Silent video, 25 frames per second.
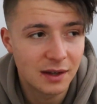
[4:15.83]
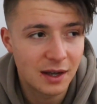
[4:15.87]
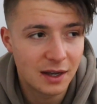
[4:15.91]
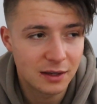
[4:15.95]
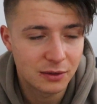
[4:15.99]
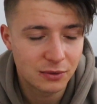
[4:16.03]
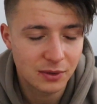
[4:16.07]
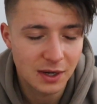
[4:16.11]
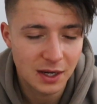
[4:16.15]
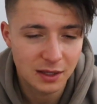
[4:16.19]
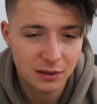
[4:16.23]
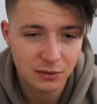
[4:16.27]

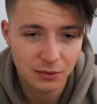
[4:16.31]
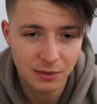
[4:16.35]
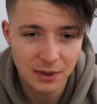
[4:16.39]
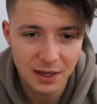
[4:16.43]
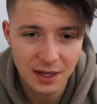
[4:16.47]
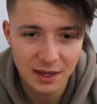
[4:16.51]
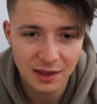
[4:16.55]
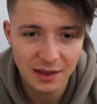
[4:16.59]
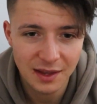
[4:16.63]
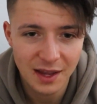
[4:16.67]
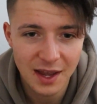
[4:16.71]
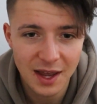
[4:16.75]
I try to
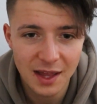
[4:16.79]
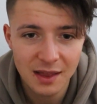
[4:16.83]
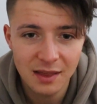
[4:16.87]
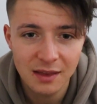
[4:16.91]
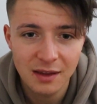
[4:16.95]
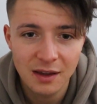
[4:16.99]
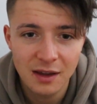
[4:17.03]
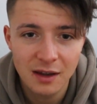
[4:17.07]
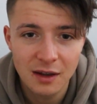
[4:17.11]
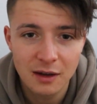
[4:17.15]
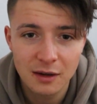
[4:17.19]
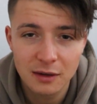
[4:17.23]
hit
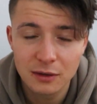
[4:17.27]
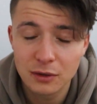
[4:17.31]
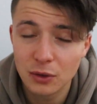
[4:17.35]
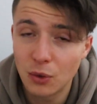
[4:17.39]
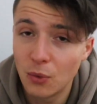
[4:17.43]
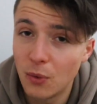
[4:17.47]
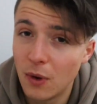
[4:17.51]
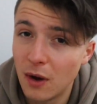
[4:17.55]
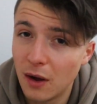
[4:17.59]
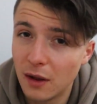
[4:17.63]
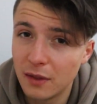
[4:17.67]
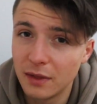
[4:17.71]
that.
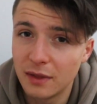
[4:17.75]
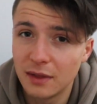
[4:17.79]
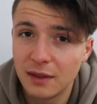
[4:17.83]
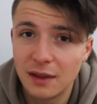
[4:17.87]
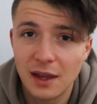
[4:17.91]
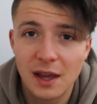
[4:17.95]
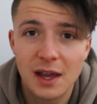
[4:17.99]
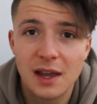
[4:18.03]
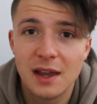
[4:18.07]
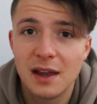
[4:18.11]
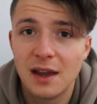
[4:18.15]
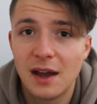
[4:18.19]
So one
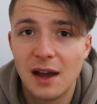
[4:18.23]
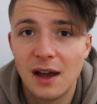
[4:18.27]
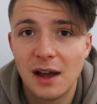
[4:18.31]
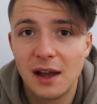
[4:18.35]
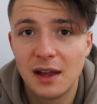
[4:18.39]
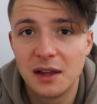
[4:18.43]
day